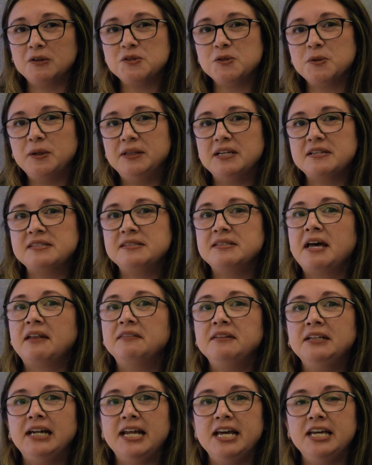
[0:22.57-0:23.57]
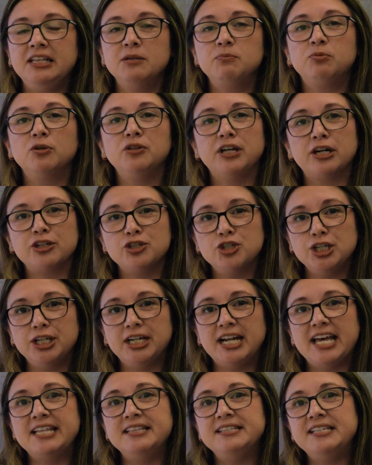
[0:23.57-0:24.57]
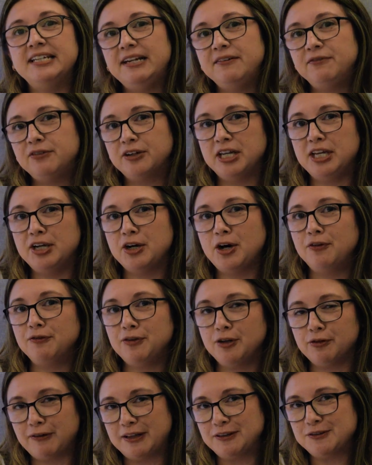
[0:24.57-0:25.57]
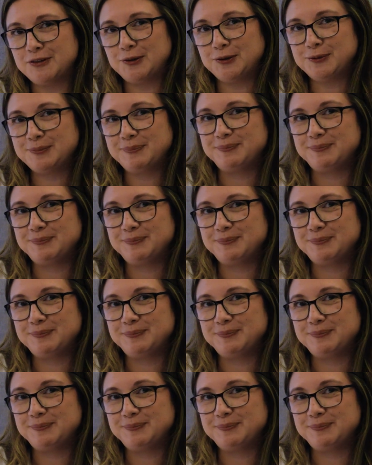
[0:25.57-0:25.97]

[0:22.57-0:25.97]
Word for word: so it does not delay the production and delivery of your rental.